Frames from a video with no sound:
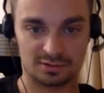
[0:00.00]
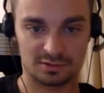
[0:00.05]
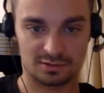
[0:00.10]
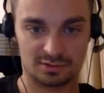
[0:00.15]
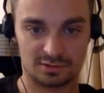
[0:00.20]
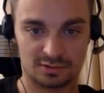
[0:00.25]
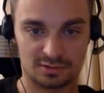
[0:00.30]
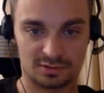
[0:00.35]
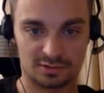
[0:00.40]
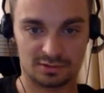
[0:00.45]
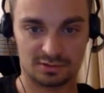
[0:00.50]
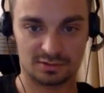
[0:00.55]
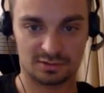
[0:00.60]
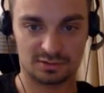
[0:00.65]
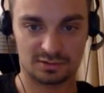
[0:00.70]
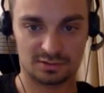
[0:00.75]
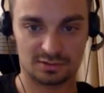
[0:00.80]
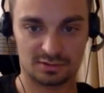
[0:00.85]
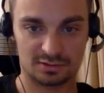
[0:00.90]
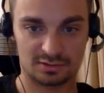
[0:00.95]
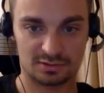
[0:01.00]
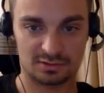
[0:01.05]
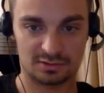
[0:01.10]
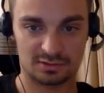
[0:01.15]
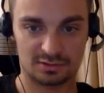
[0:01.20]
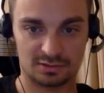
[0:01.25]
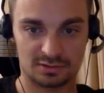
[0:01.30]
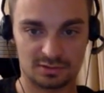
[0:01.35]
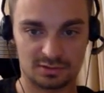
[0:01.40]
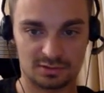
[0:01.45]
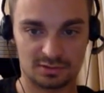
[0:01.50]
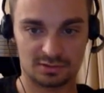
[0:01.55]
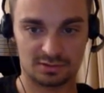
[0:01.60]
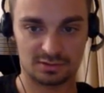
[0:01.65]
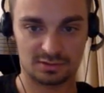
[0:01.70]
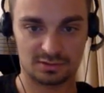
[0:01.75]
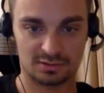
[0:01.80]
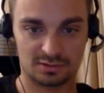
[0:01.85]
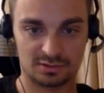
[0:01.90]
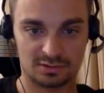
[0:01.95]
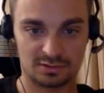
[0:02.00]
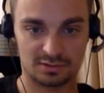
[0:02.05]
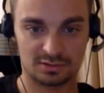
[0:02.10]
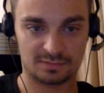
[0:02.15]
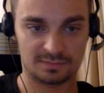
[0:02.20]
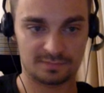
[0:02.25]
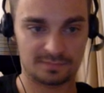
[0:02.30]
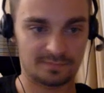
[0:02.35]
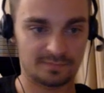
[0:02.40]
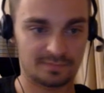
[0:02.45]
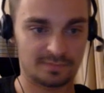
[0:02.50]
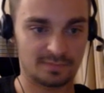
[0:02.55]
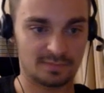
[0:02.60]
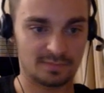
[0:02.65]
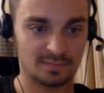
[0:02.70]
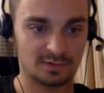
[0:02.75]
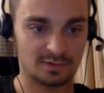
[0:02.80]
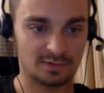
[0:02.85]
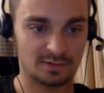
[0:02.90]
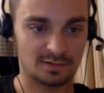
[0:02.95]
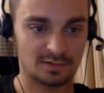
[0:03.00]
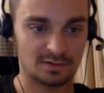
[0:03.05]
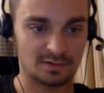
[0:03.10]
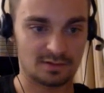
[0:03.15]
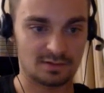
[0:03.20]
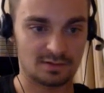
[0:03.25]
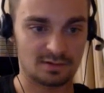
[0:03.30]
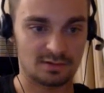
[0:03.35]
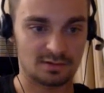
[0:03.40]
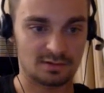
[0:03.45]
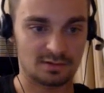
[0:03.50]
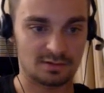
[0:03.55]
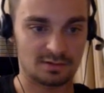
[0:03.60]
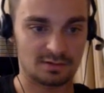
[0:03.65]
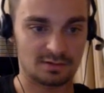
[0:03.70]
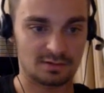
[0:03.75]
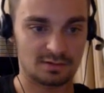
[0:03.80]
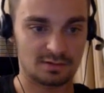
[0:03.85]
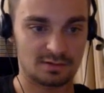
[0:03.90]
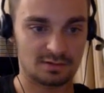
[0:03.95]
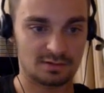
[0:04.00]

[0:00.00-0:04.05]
[no speech]